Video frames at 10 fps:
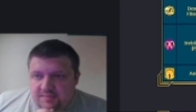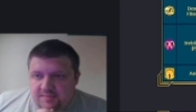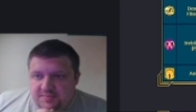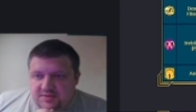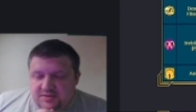
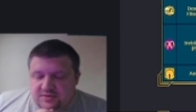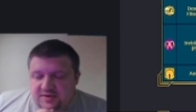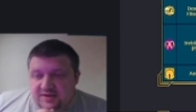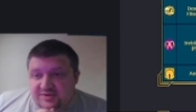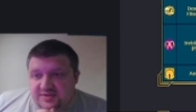But she's got
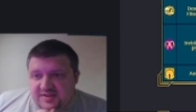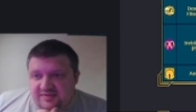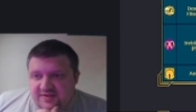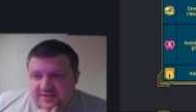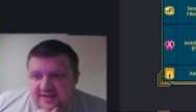increased
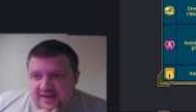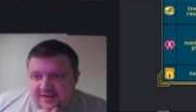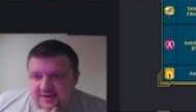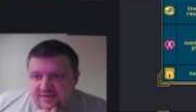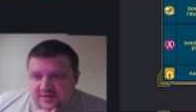defense and
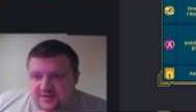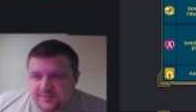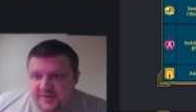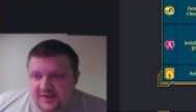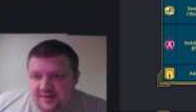increased
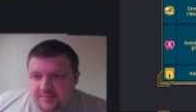speed.